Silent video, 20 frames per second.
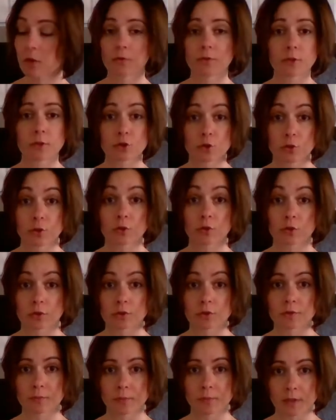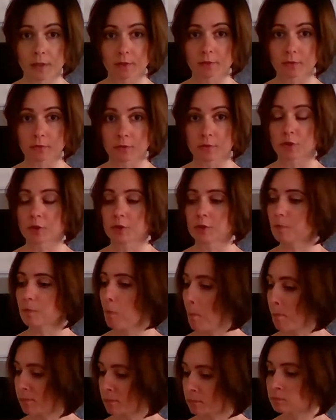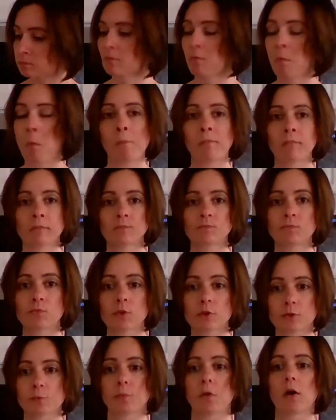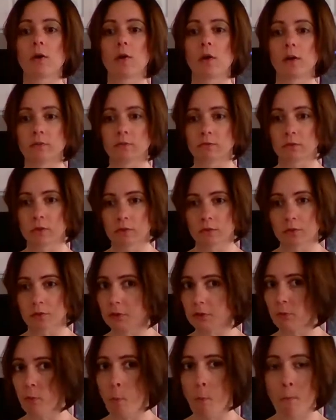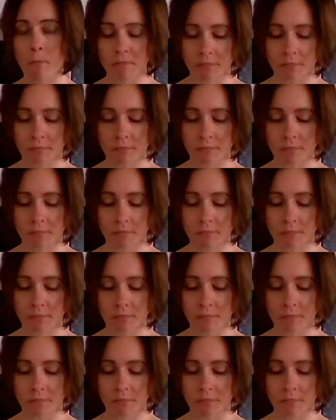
of the soy kernels themselves are just spot on, honestly.